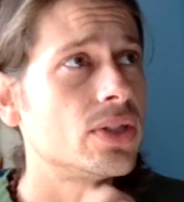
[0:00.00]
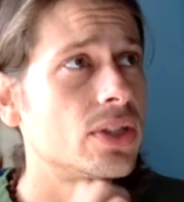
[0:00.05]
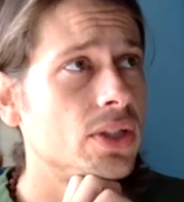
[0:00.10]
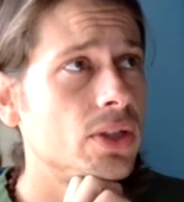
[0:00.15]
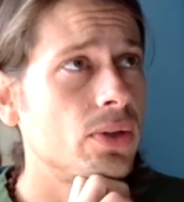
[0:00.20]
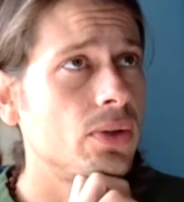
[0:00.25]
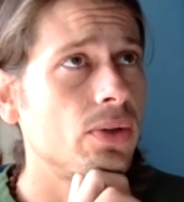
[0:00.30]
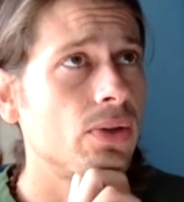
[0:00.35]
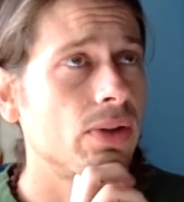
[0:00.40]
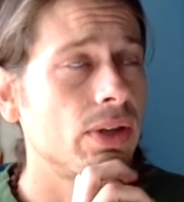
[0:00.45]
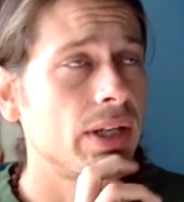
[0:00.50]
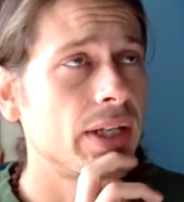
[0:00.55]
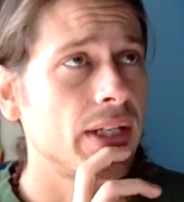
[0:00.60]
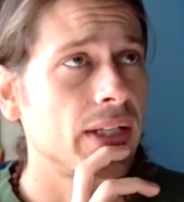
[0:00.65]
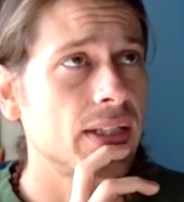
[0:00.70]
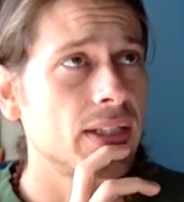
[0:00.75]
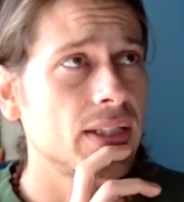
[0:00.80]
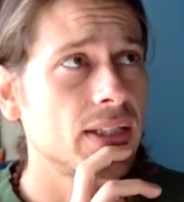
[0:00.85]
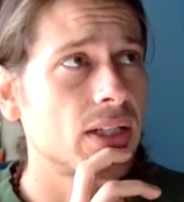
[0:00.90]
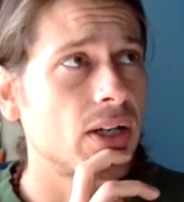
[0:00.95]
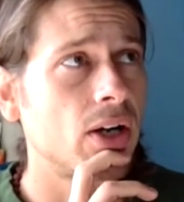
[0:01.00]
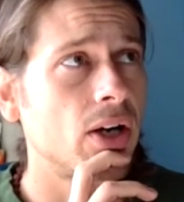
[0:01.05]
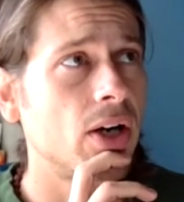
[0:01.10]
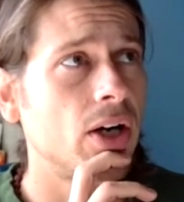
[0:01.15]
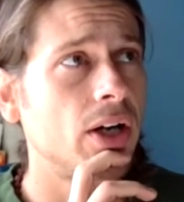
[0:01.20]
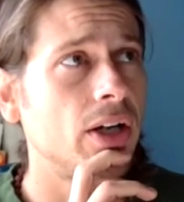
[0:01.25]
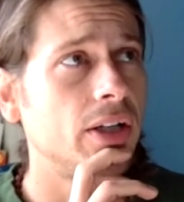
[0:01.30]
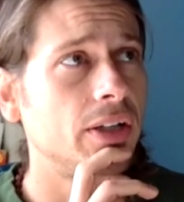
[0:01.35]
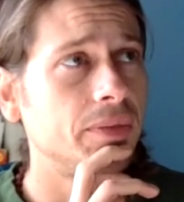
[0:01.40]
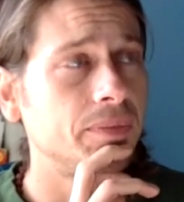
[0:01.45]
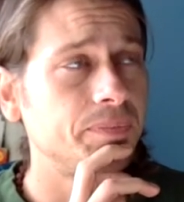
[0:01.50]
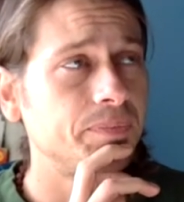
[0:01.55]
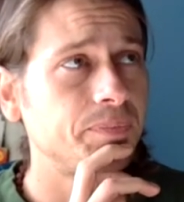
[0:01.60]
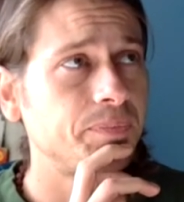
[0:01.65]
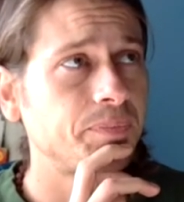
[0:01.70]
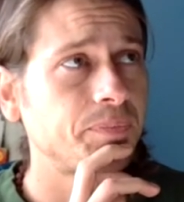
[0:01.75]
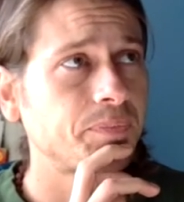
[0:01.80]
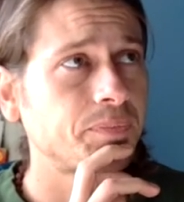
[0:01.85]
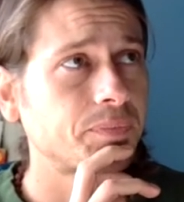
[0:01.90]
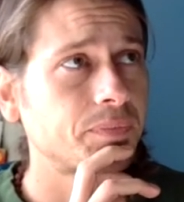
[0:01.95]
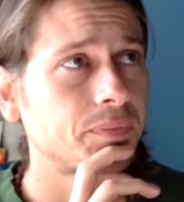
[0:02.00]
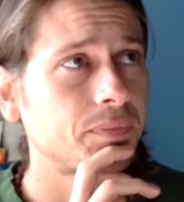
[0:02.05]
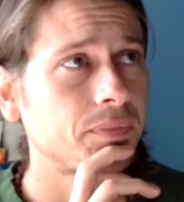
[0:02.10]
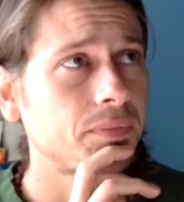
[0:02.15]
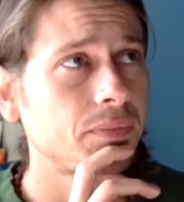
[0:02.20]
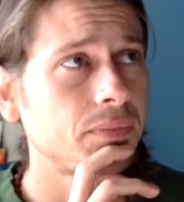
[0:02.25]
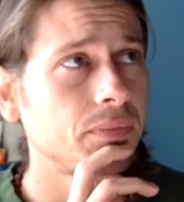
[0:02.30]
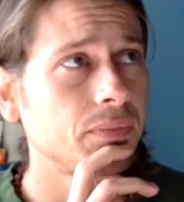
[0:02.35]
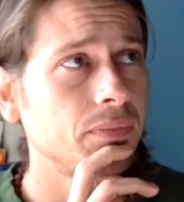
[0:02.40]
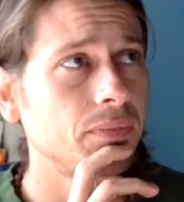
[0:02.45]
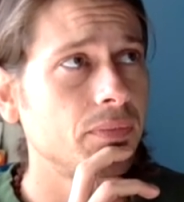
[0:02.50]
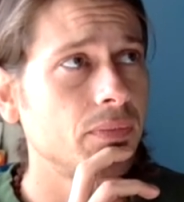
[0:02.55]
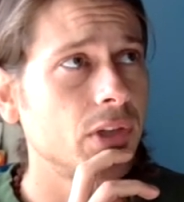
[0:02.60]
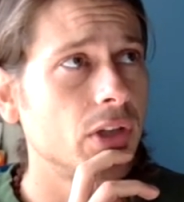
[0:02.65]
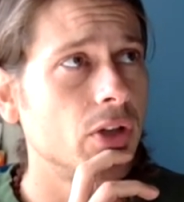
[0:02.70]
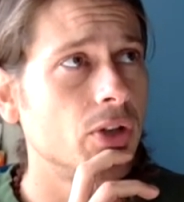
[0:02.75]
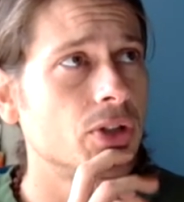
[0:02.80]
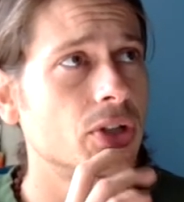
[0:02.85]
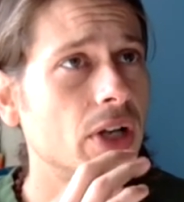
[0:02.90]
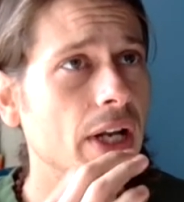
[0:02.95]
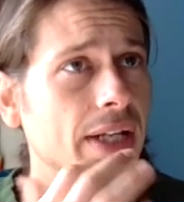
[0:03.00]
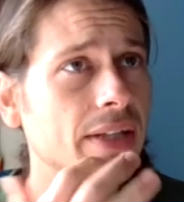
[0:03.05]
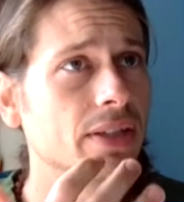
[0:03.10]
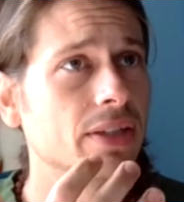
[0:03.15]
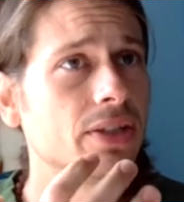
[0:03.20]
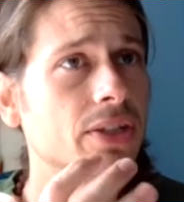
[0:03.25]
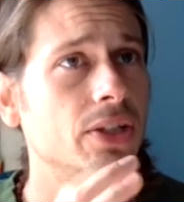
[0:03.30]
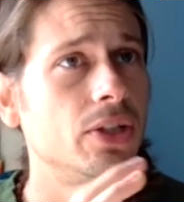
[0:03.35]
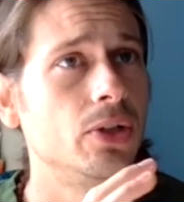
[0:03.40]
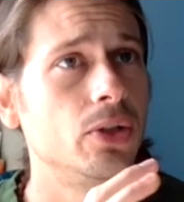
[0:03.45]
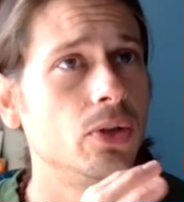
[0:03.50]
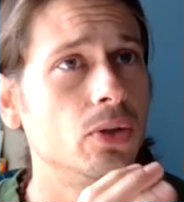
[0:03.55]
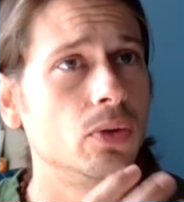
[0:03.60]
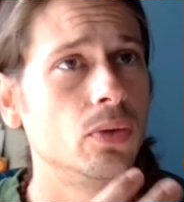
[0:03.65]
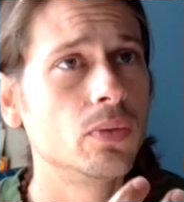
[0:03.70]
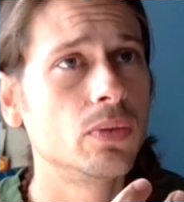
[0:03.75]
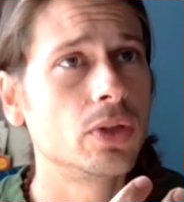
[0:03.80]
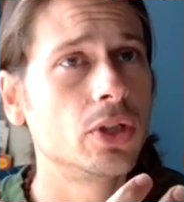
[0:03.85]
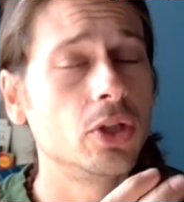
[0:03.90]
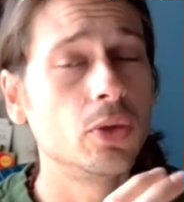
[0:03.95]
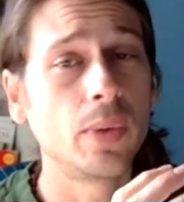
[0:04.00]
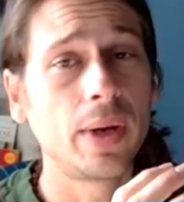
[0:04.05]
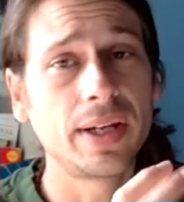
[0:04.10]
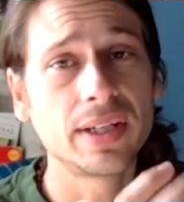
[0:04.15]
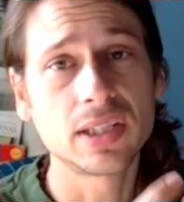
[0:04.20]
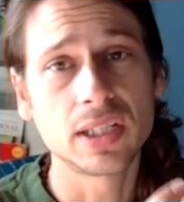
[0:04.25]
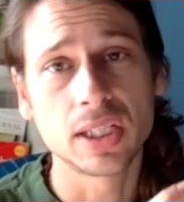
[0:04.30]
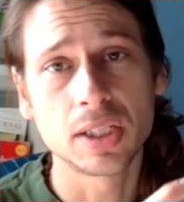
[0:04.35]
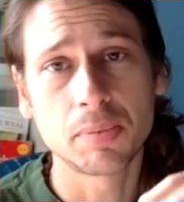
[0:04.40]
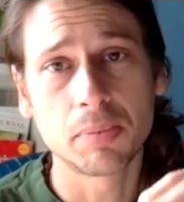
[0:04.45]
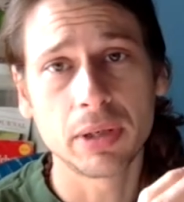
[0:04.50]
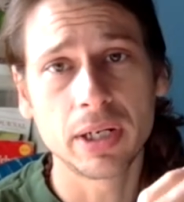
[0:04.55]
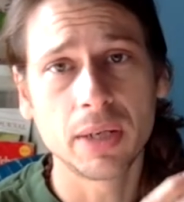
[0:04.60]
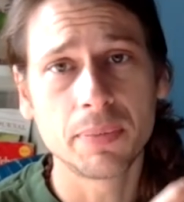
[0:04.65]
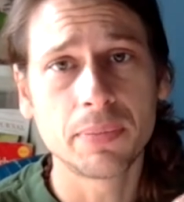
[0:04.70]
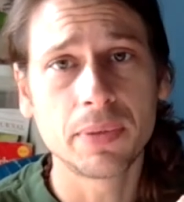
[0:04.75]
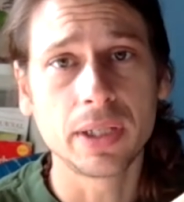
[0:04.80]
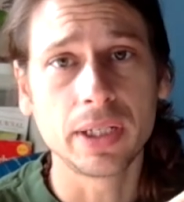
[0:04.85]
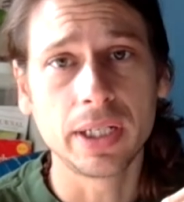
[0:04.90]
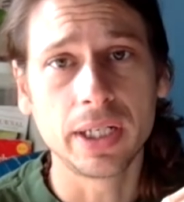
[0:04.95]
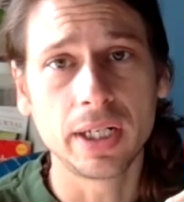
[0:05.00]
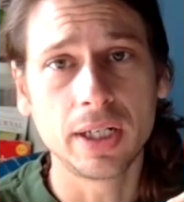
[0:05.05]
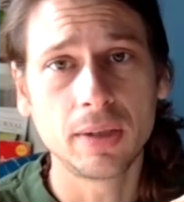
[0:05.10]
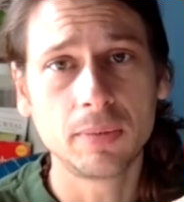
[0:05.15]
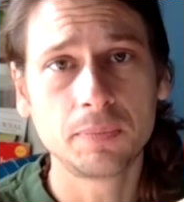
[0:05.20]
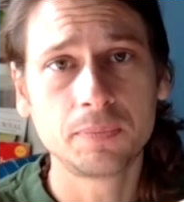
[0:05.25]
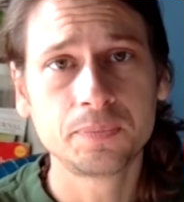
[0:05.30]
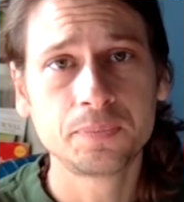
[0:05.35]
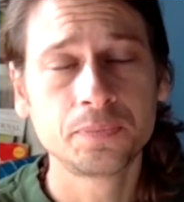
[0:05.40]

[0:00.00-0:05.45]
two things are, like the two ways to split up the year.